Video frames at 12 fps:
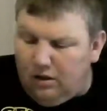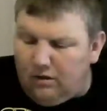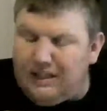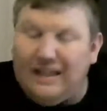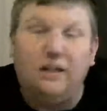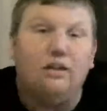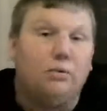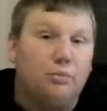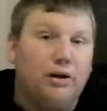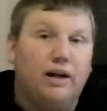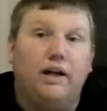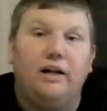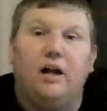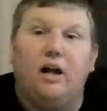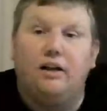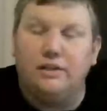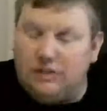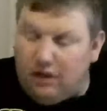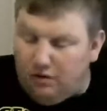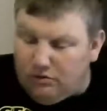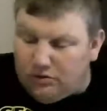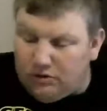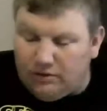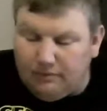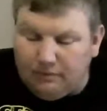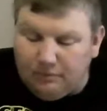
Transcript: D three college coach.